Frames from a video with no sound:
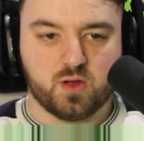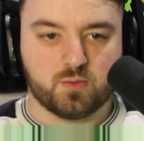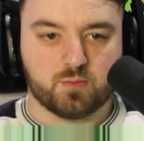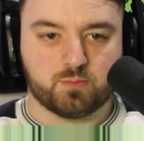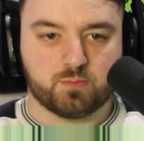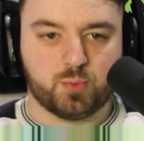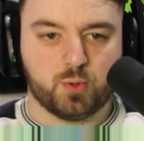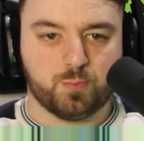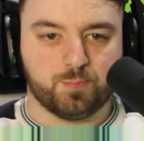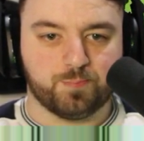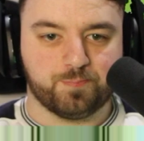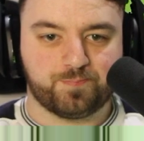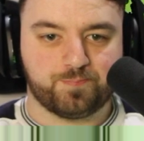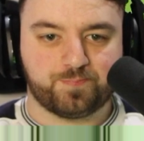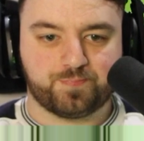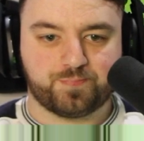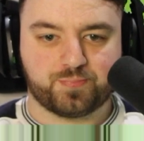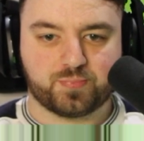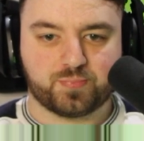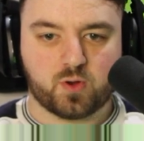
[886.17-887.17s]
Boom.
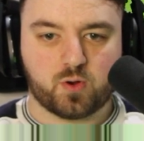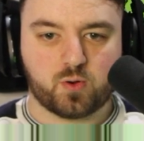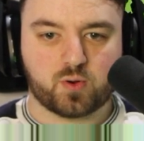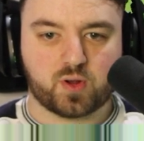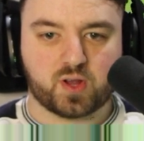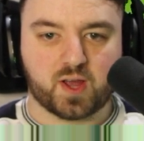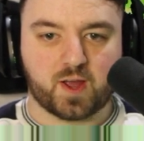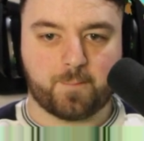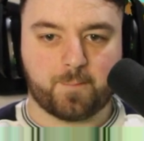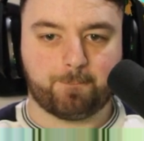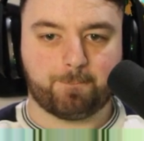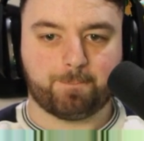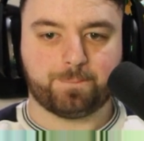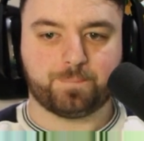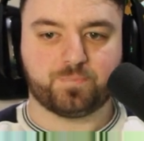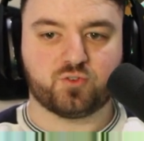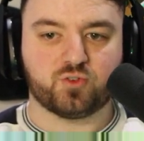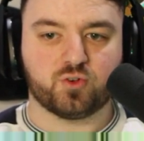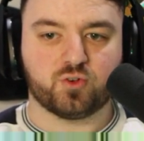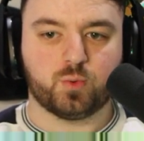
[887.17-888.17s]
Okay.
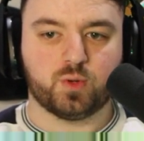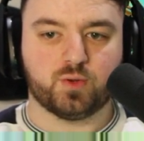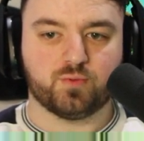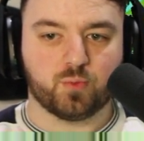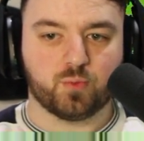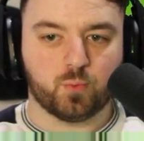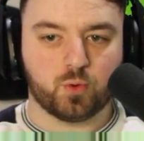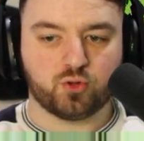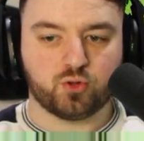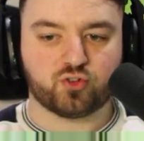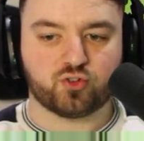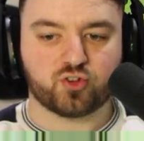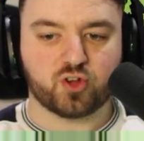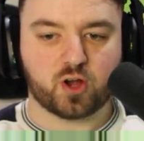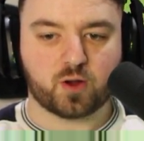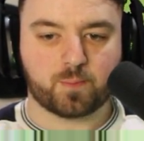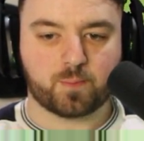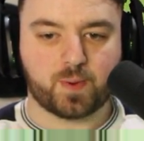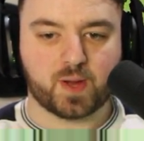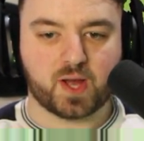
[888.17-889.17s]
So we have the wood
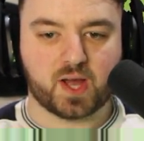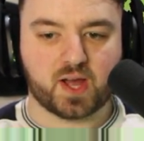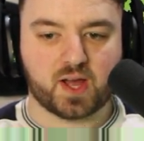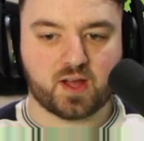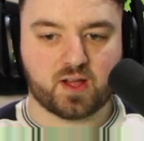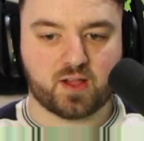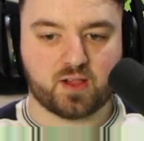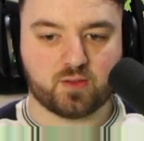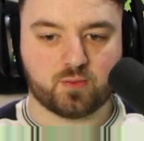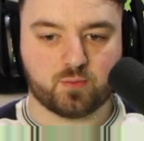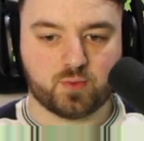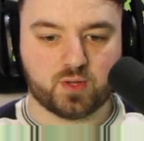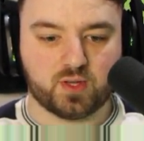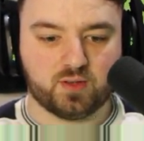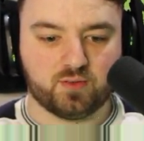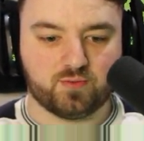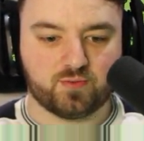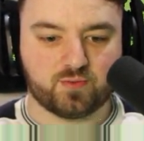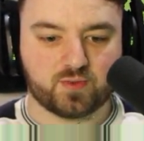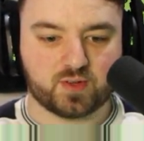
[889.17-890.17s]
stockpile.
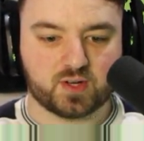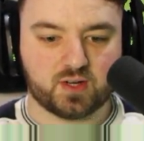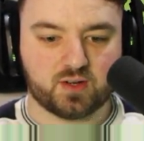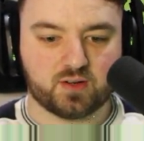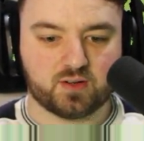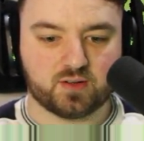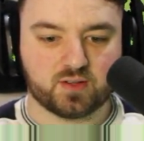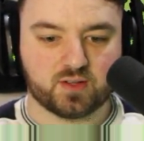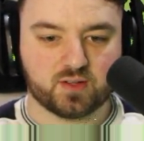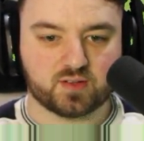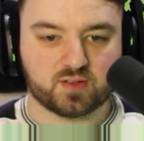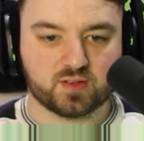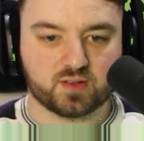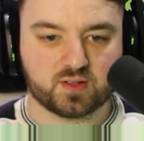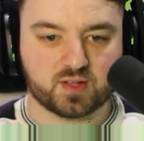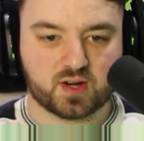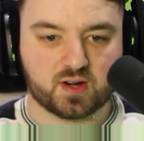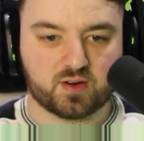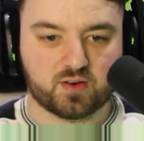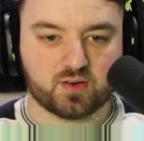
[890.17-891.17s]
We've cleared this
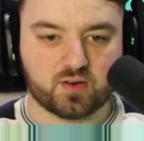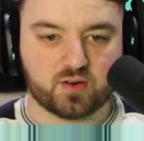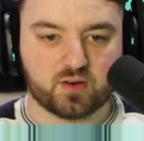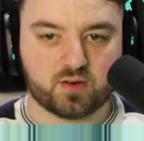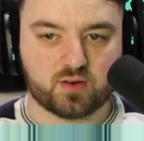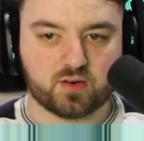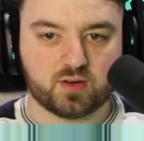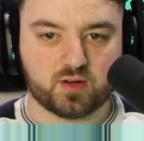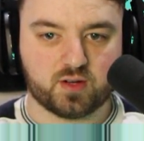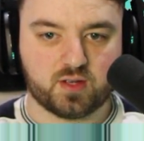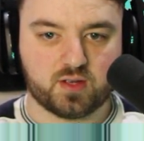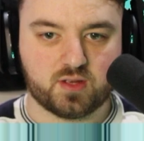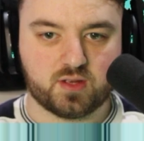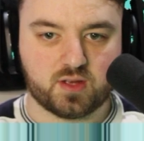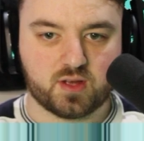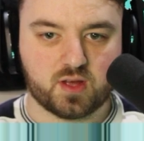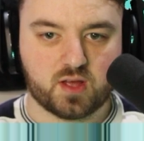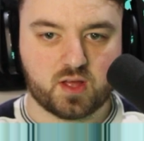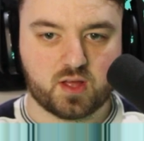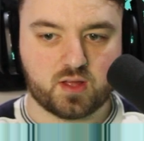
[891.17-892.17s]
entire
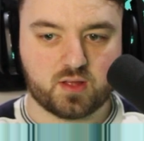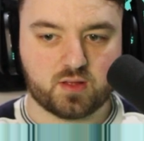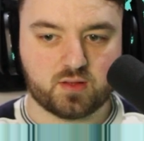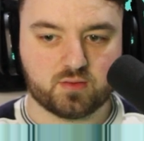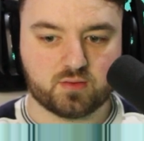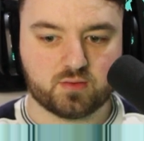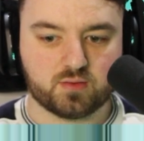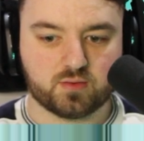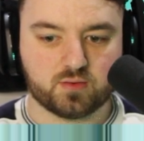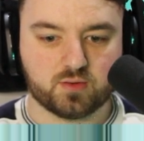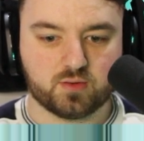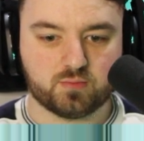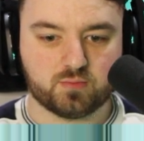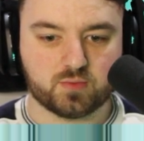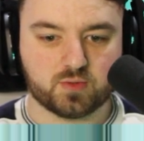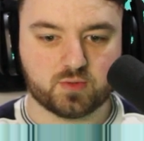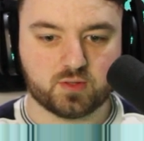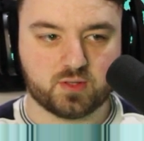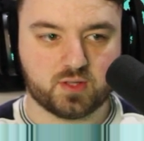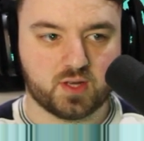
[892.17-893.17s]
area. Nope.
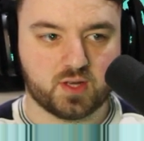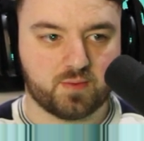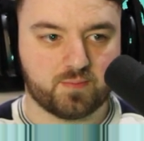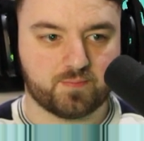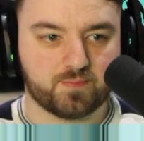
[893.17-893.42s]
Yep